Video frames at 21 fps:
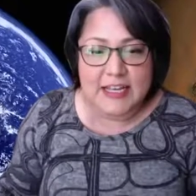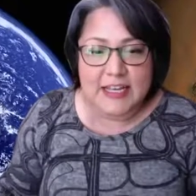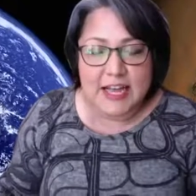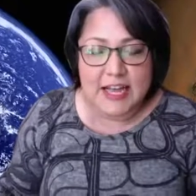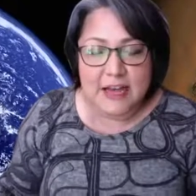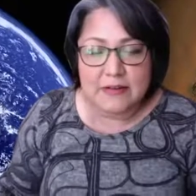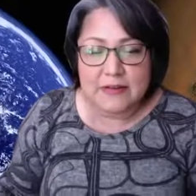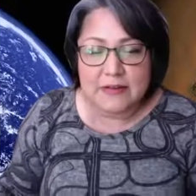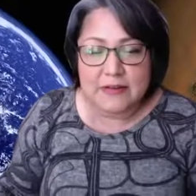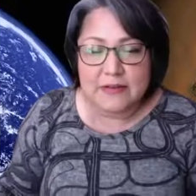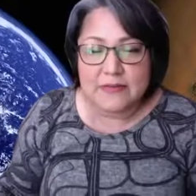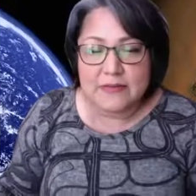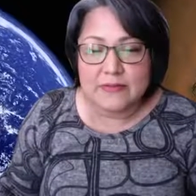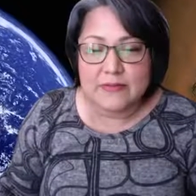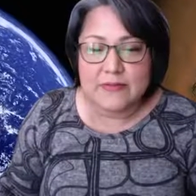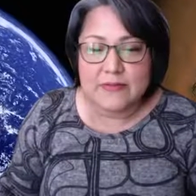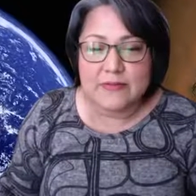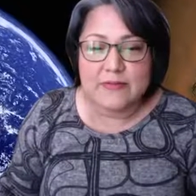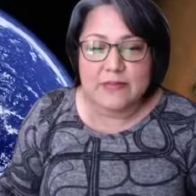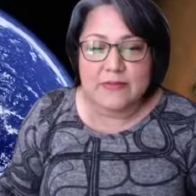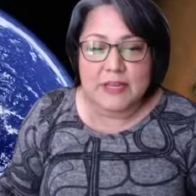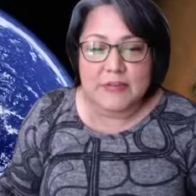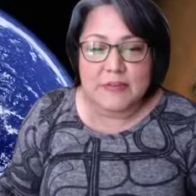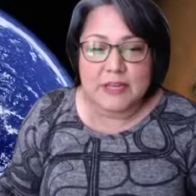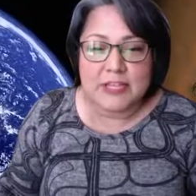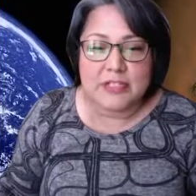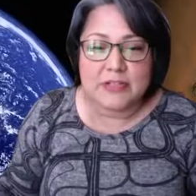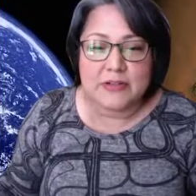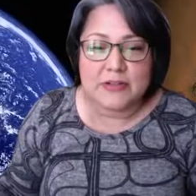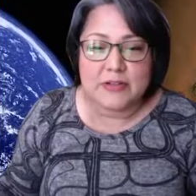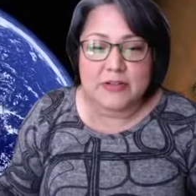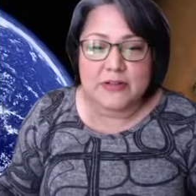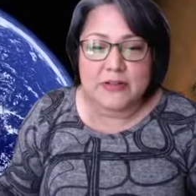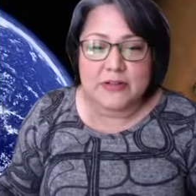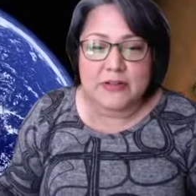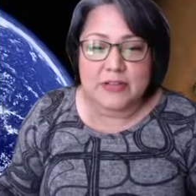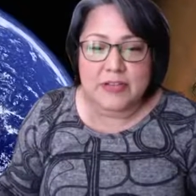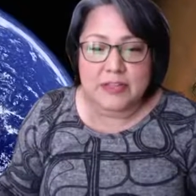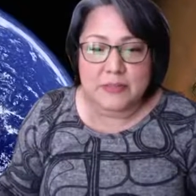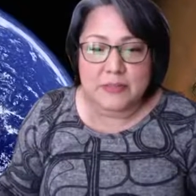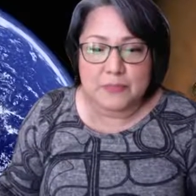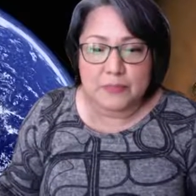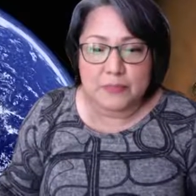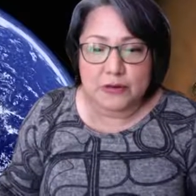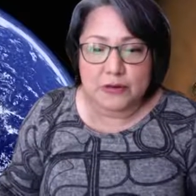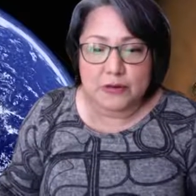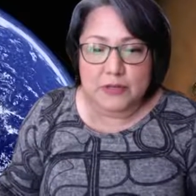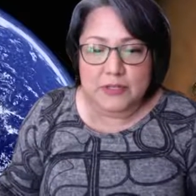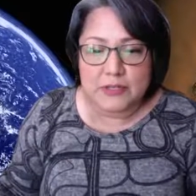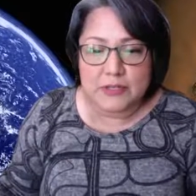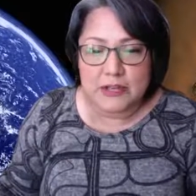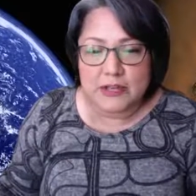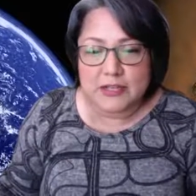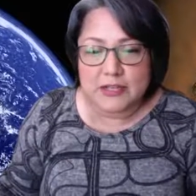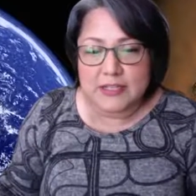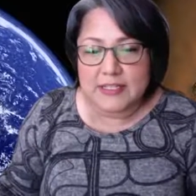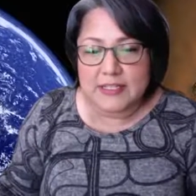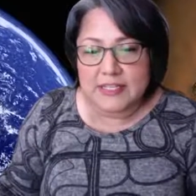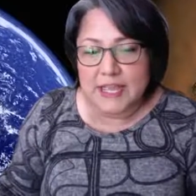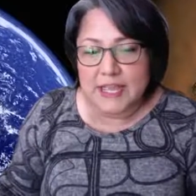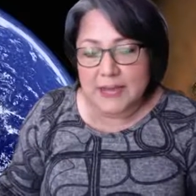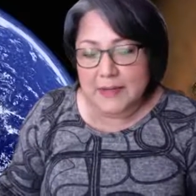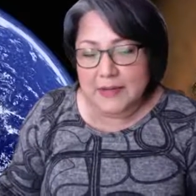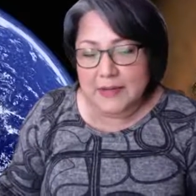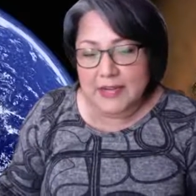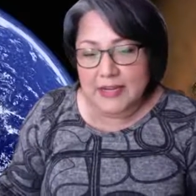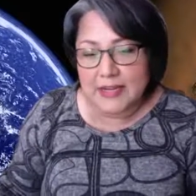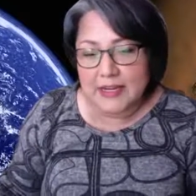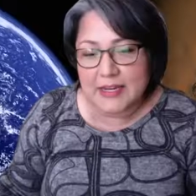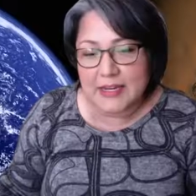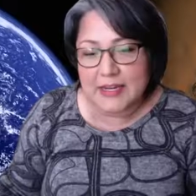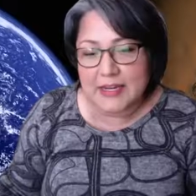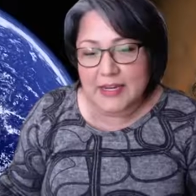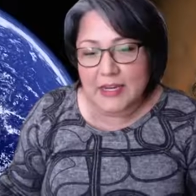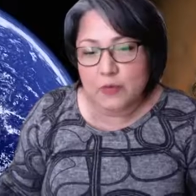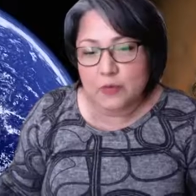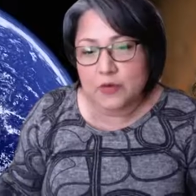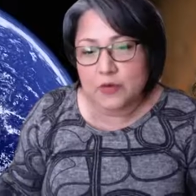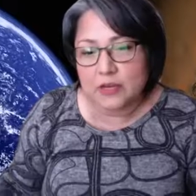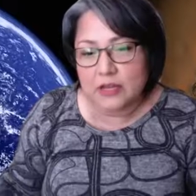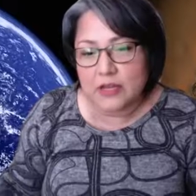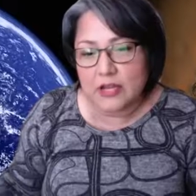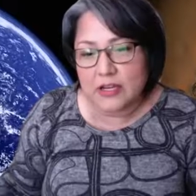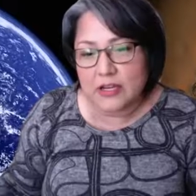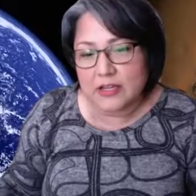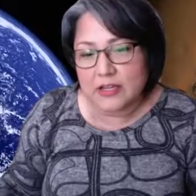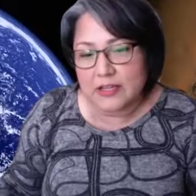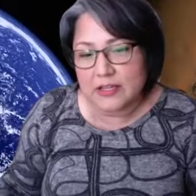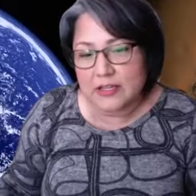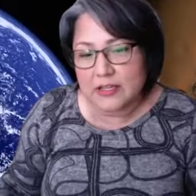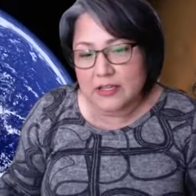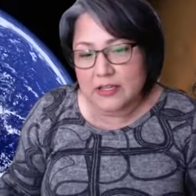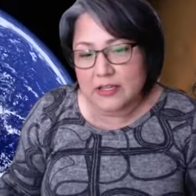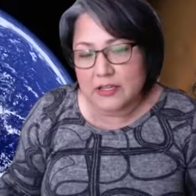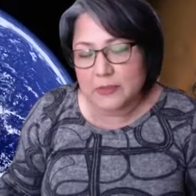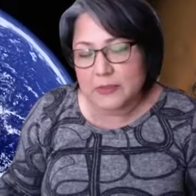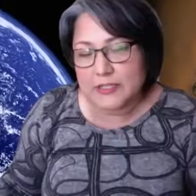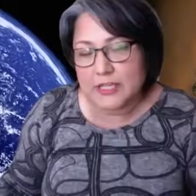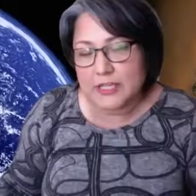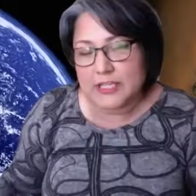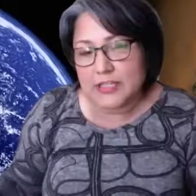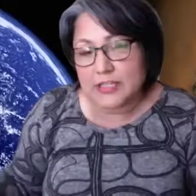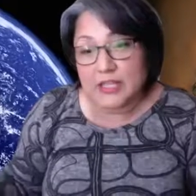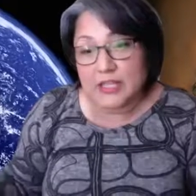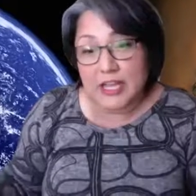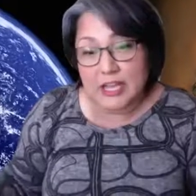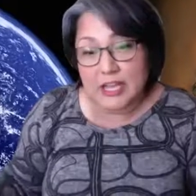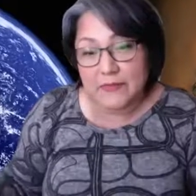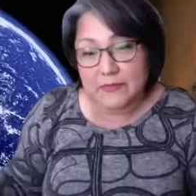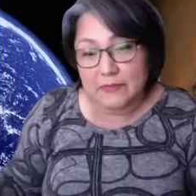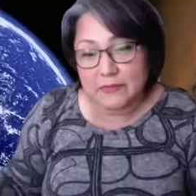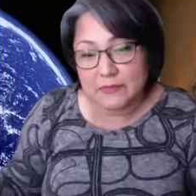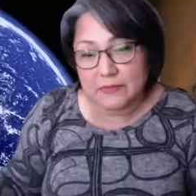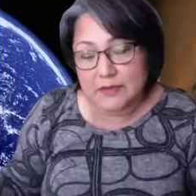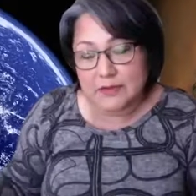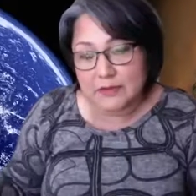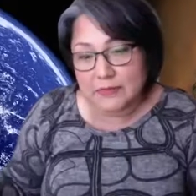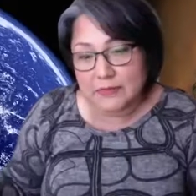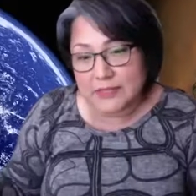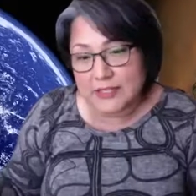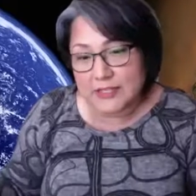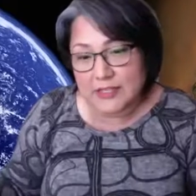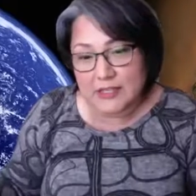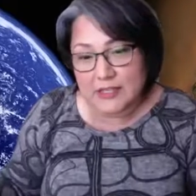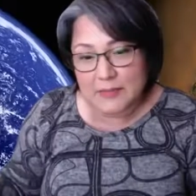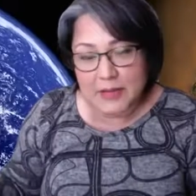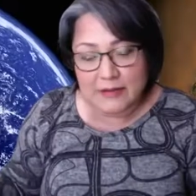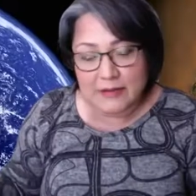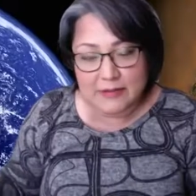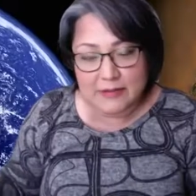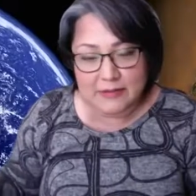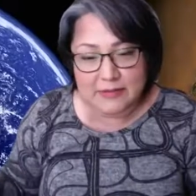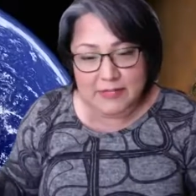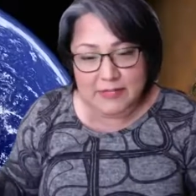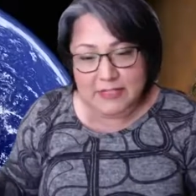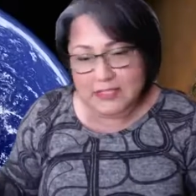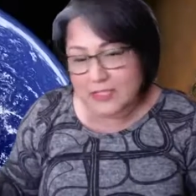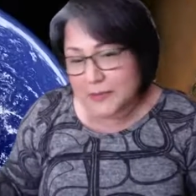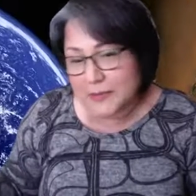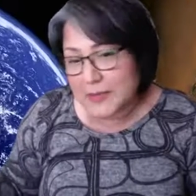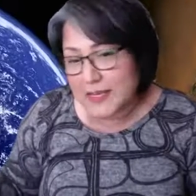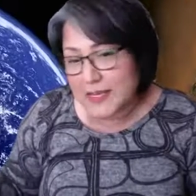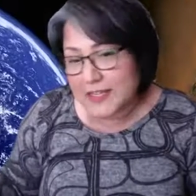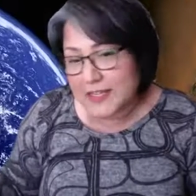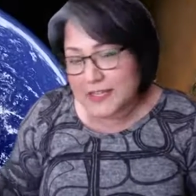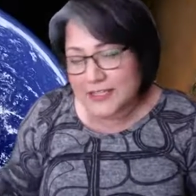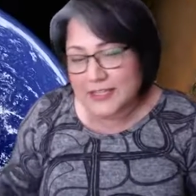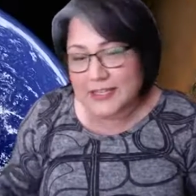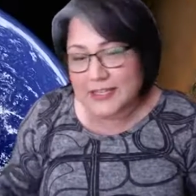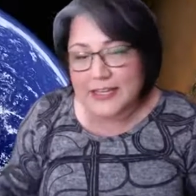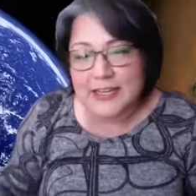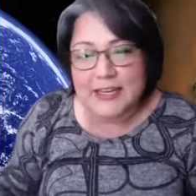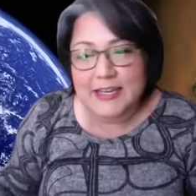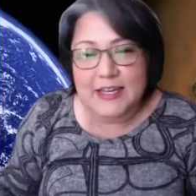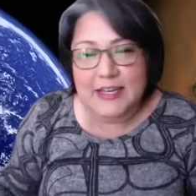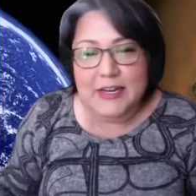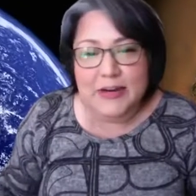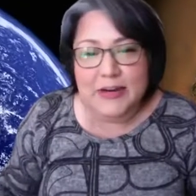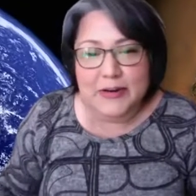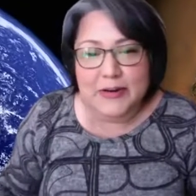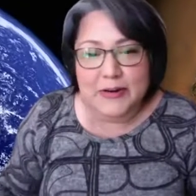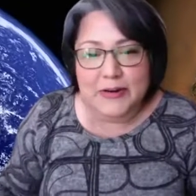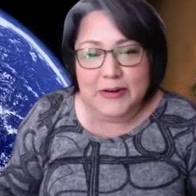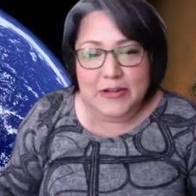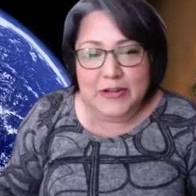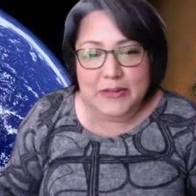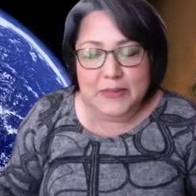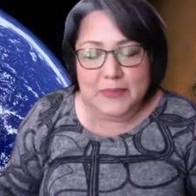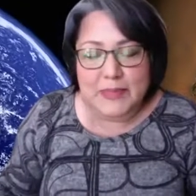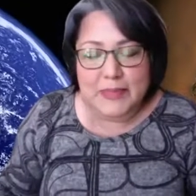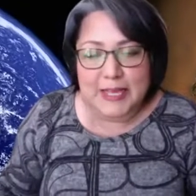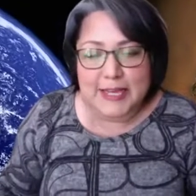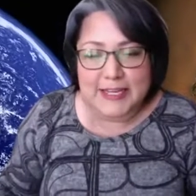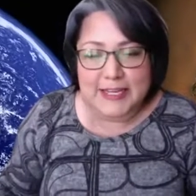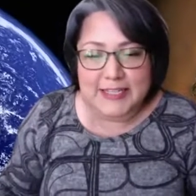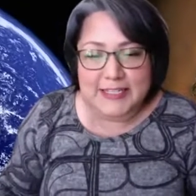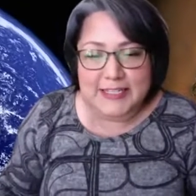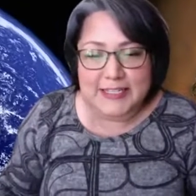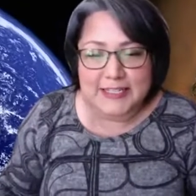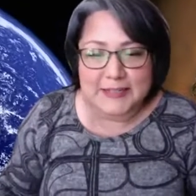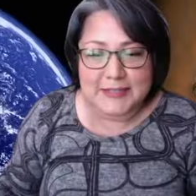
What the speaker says: How do they make sure that the probe is not contaminated and will not kill potential life when we send them out into space or on other planets?